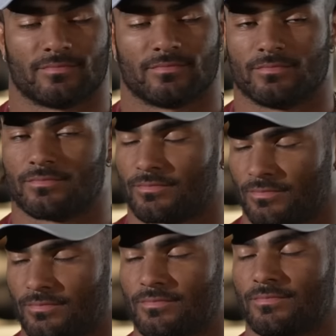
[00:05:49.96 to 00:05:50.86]
you come mm.
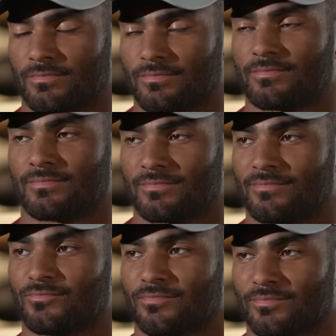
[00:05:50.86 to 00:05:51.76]
in eight, nine,
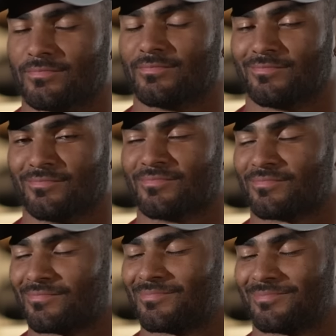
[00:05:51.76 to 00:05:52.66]
ten years, mm-hmm.
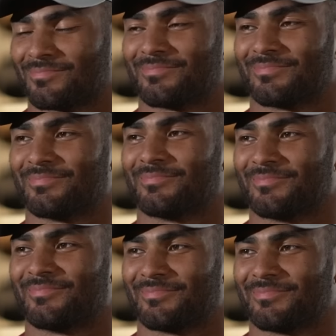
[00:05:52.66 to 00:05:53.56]
and, and you're
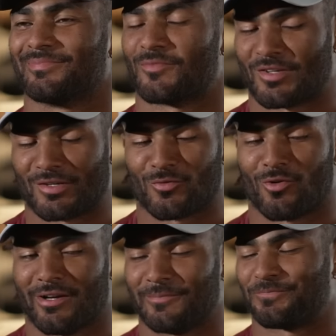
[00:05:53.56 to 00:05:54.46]
delivering that message right.
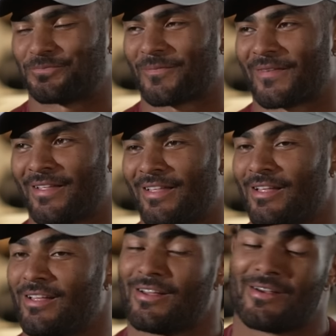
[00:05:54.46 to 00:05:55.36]
to them. What was that like?
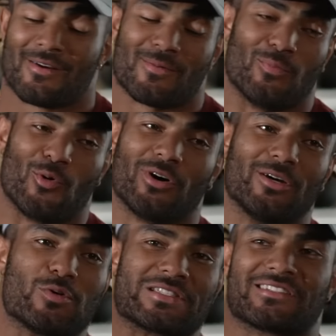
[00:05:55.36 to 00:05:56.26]
boy,
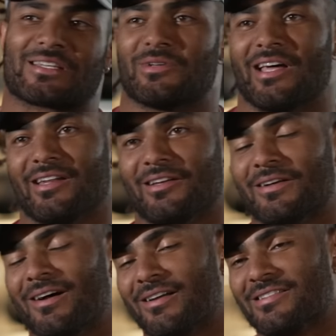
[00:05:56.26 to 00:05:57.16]
it was intimidating
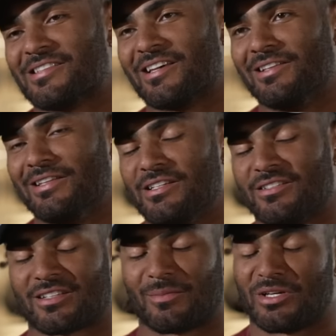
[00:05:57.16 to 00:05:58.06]
uh, to say the
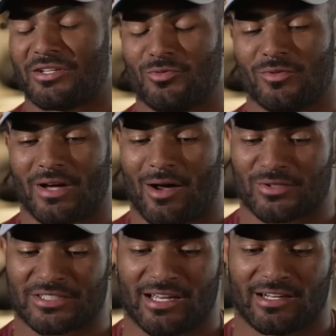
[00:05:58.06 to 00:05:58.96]
least. I mean, you, I
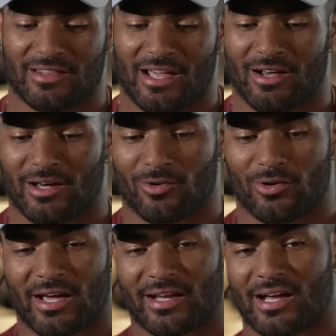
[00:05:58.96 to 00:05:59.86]
was standing in that huddle
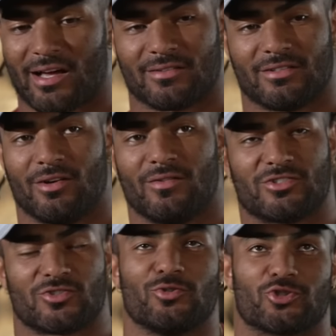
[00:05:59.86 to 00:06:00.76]
and I got you know these
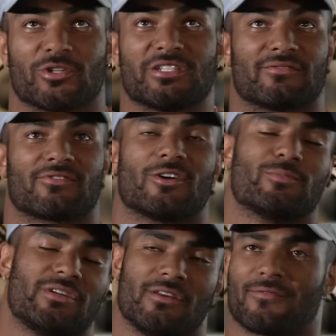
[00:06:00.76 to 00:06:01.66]
two trees in front of
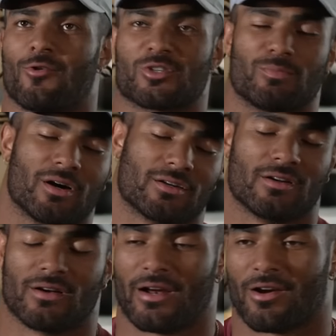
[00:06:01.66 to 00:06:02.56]
me, DeForest
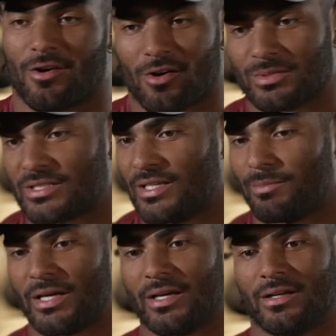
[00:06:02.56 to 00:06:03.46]
Buckner and Arik Armstead,
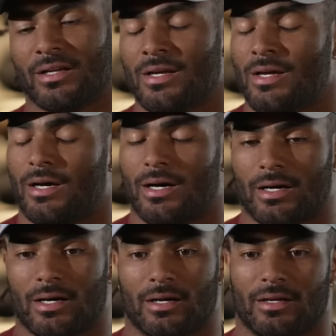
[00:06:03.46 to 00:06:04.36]
man. Uh,